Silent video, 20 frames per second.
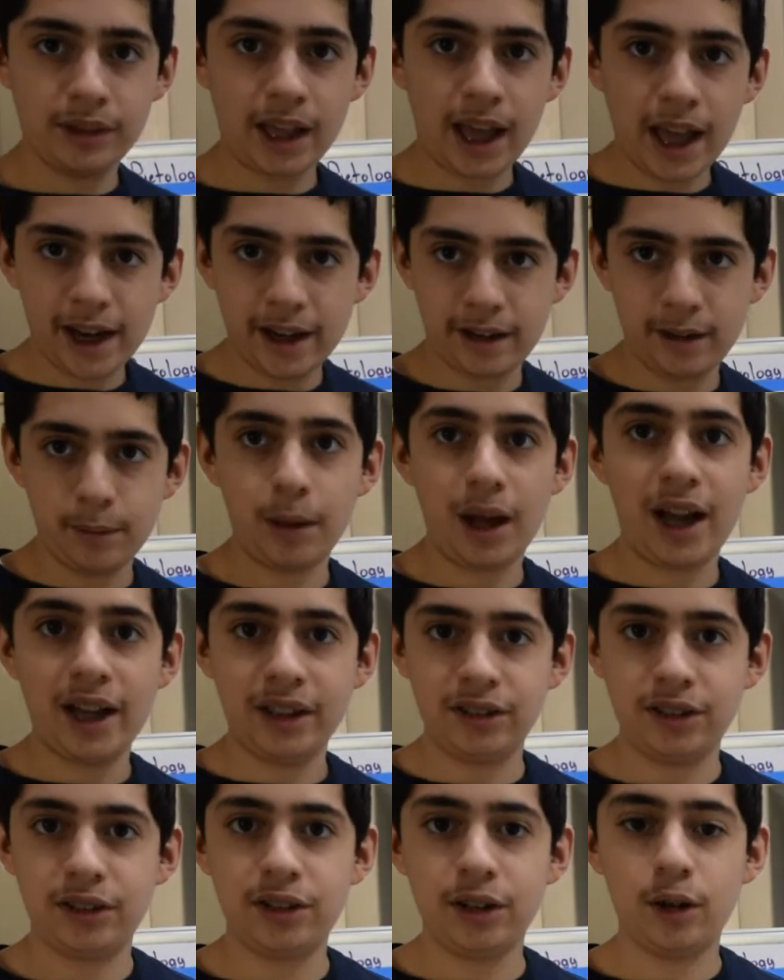atom,
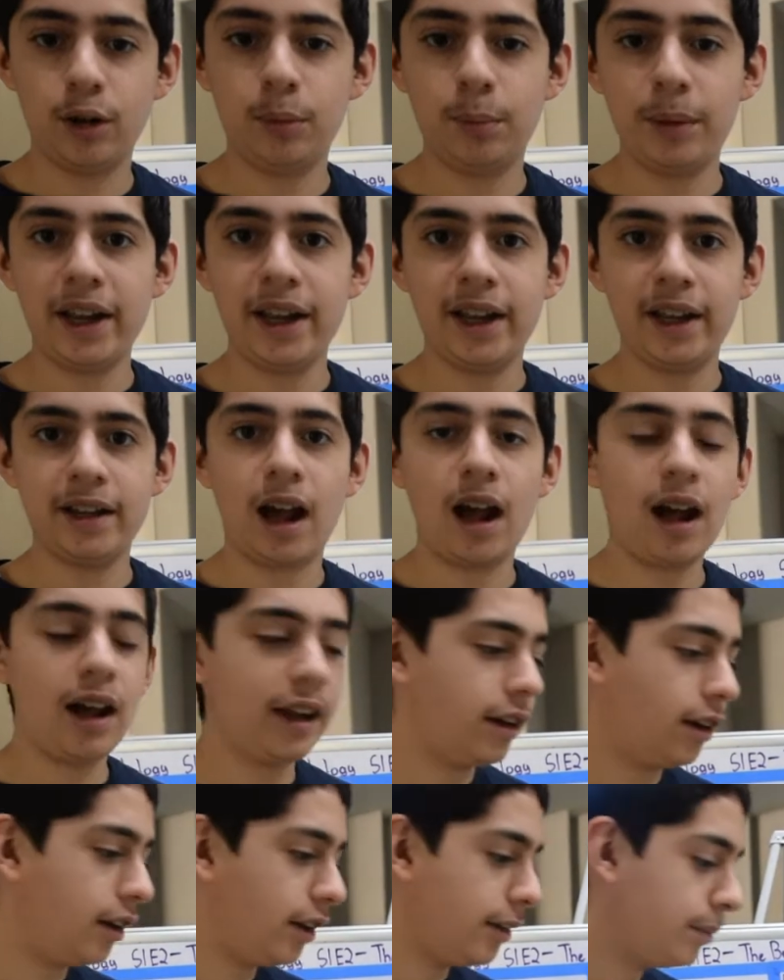isotope, and
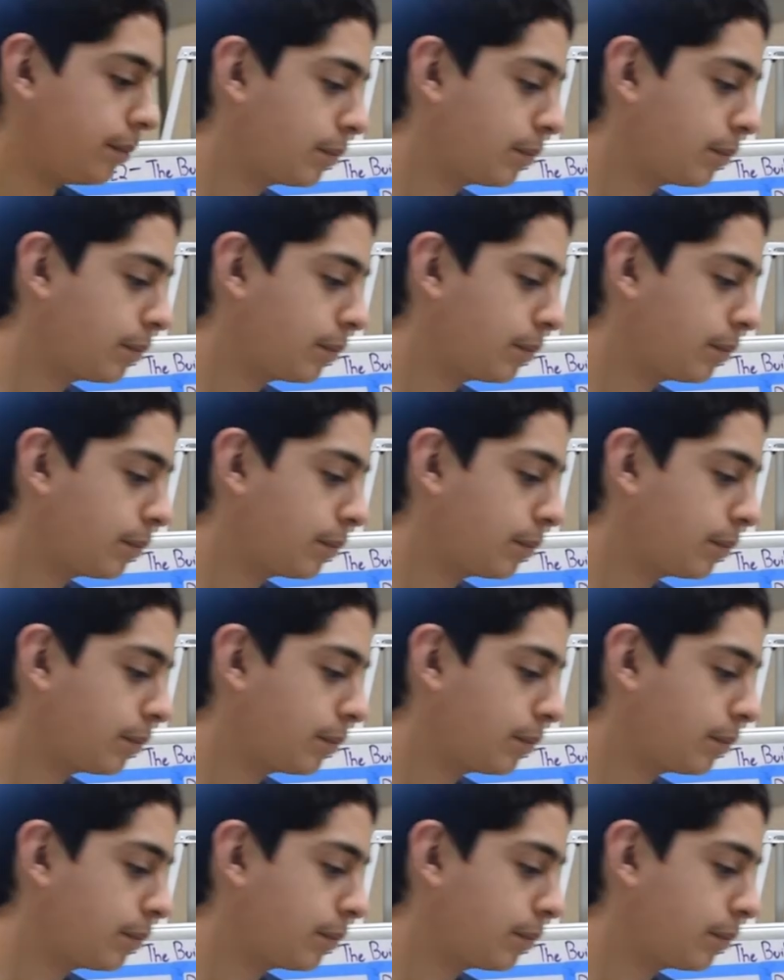ion,